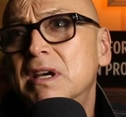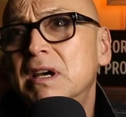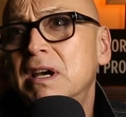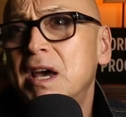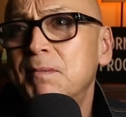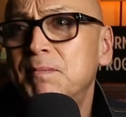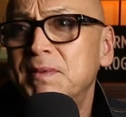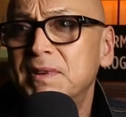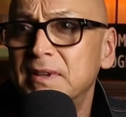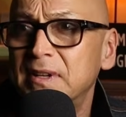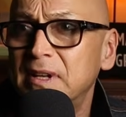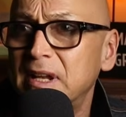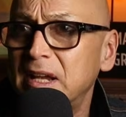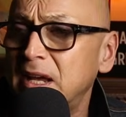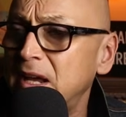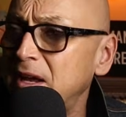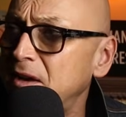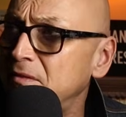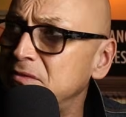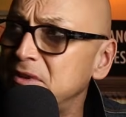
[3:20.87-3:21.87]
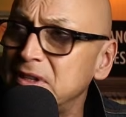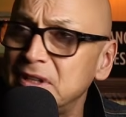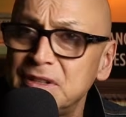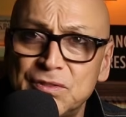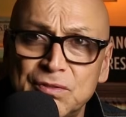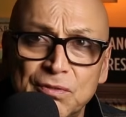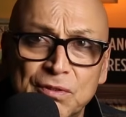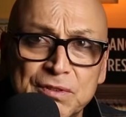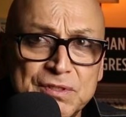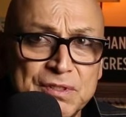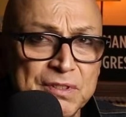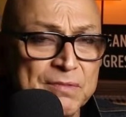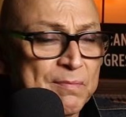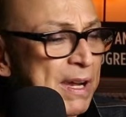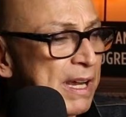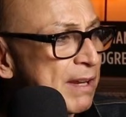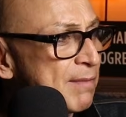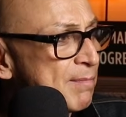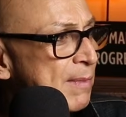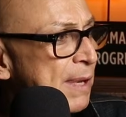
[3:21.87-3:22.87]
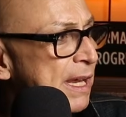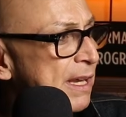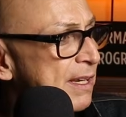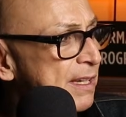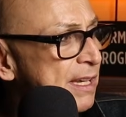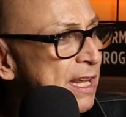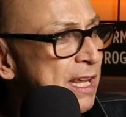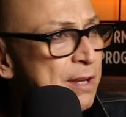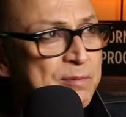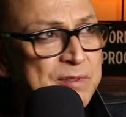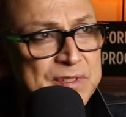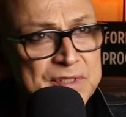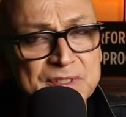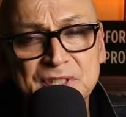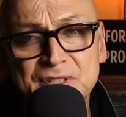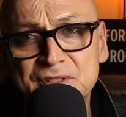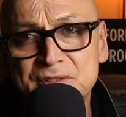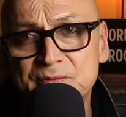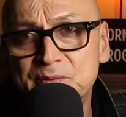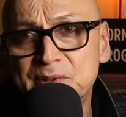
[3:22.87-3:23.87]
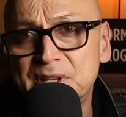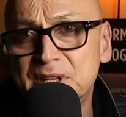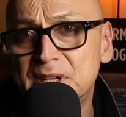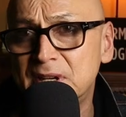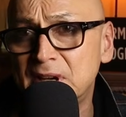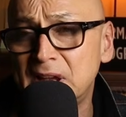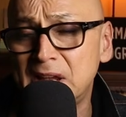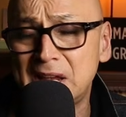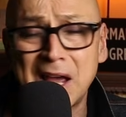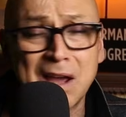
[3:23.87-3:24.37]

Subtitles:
I really tortured my neighbors this week.